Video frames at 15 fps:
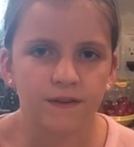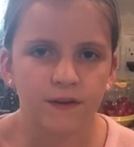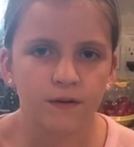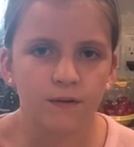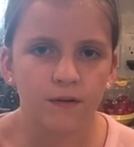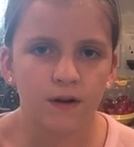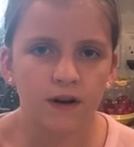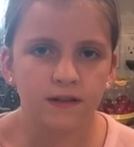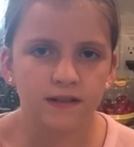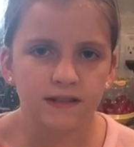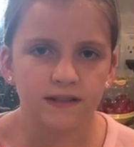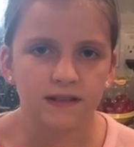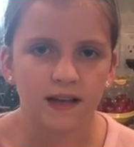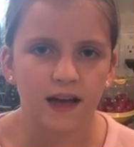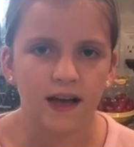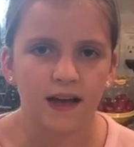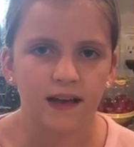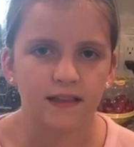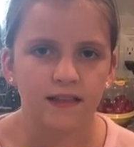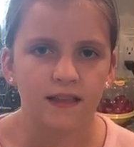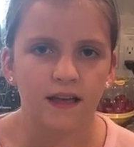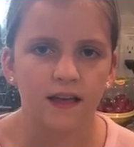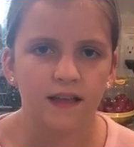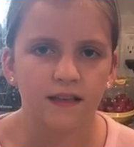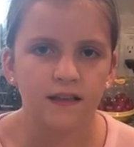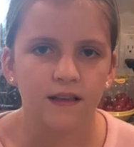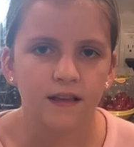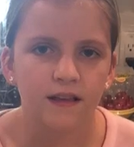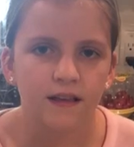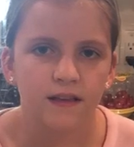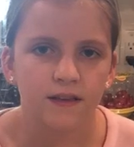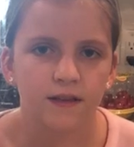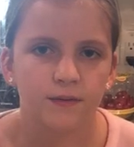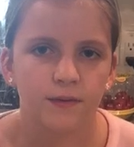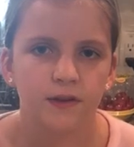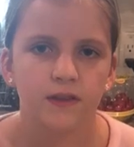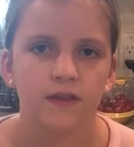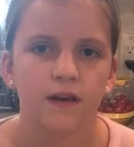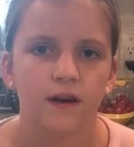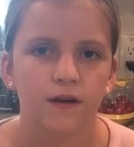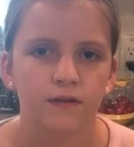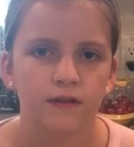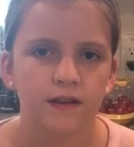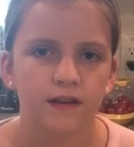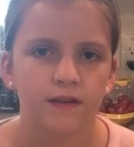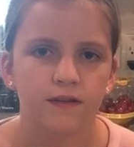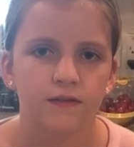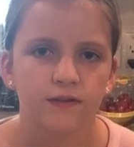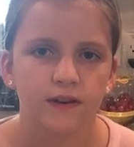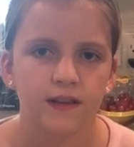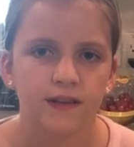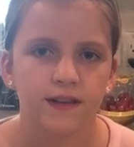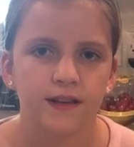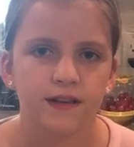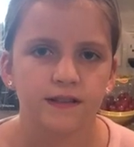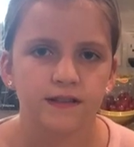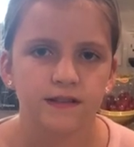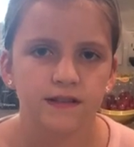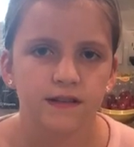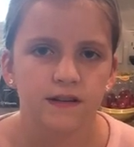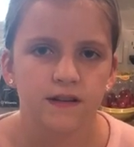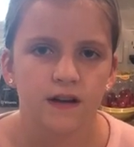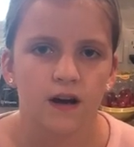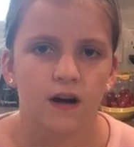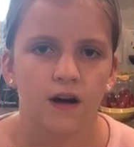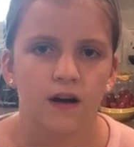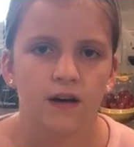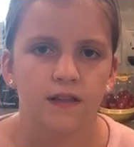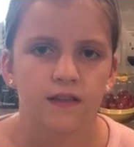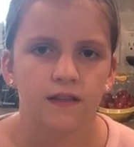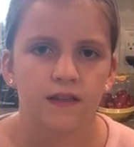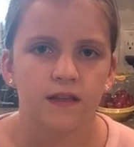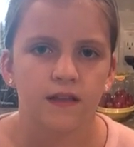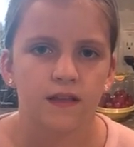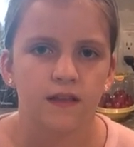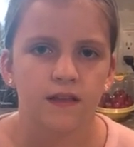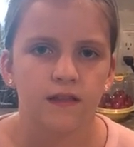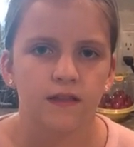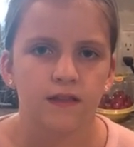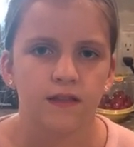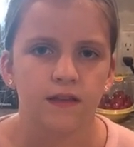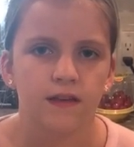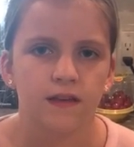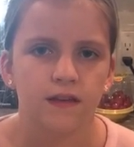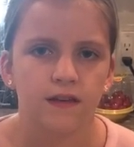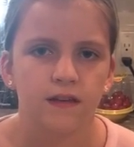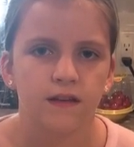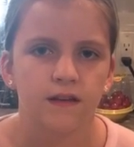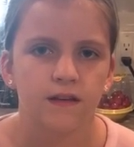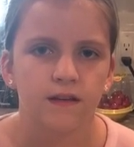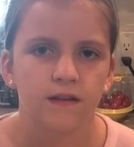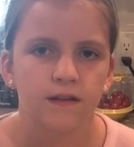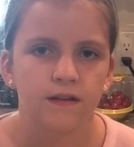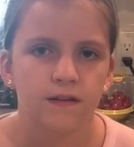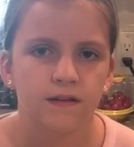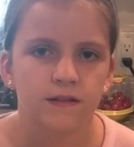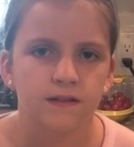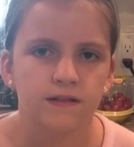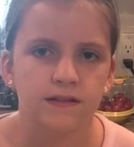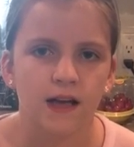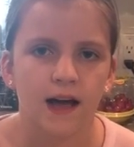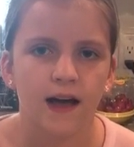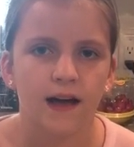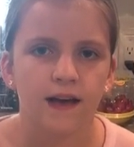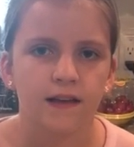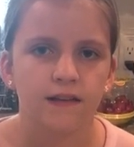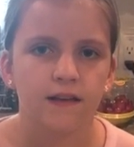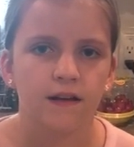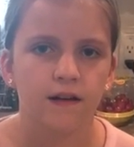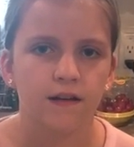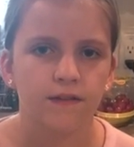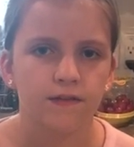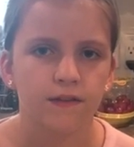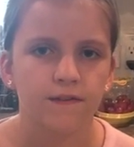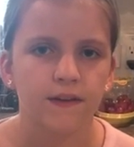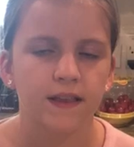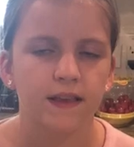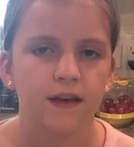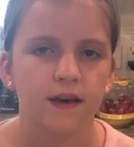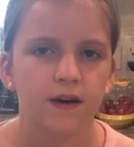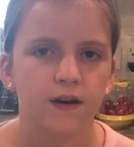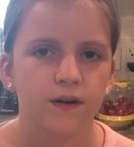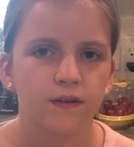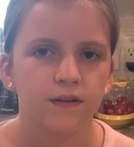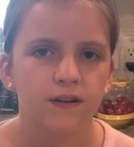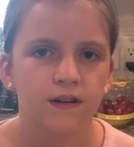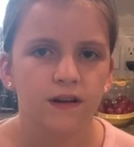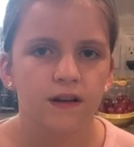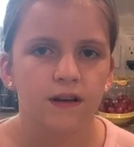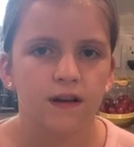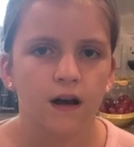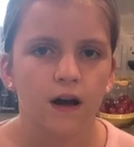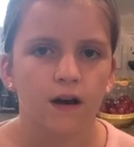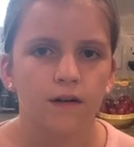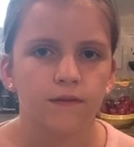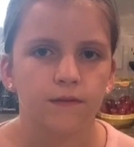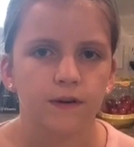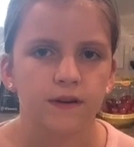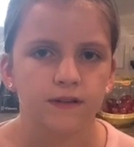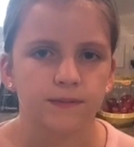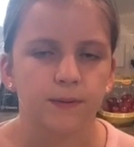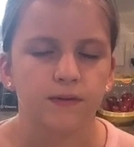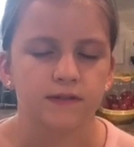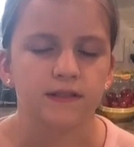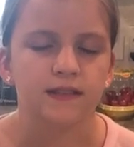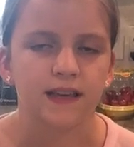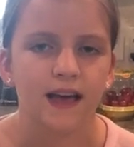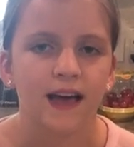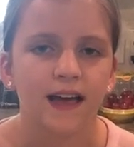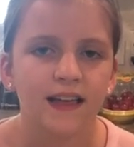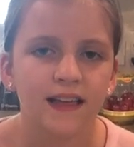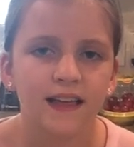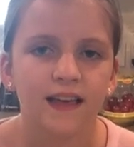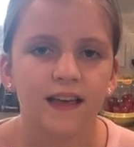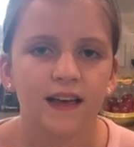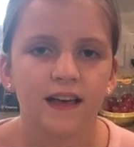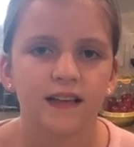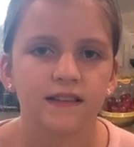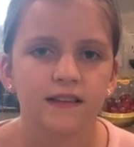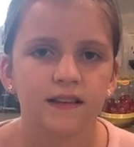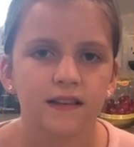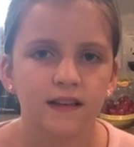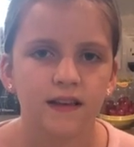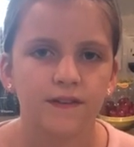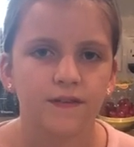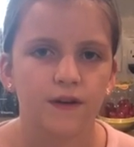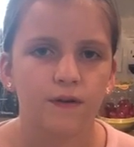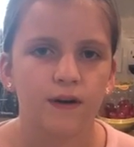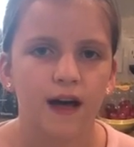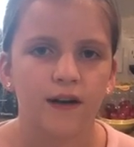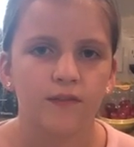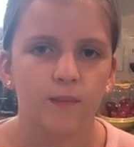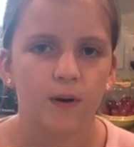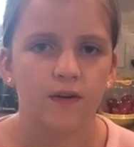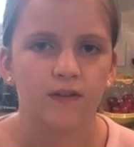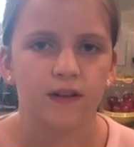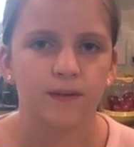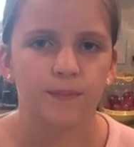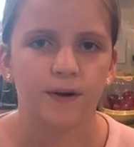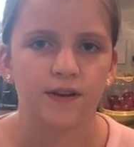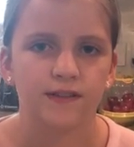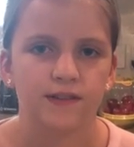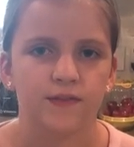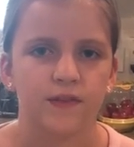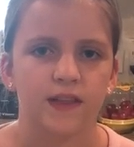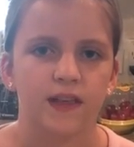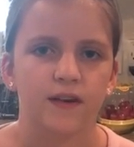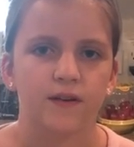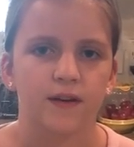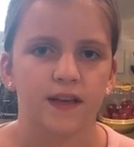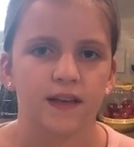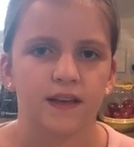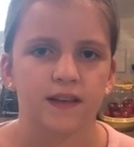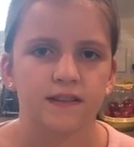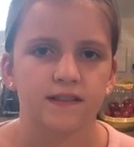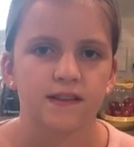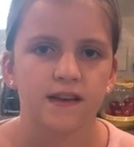were on a slide, then you would know the ingredients on the side of the video of what you're supposed to get, and if you don't have them already, pause the video and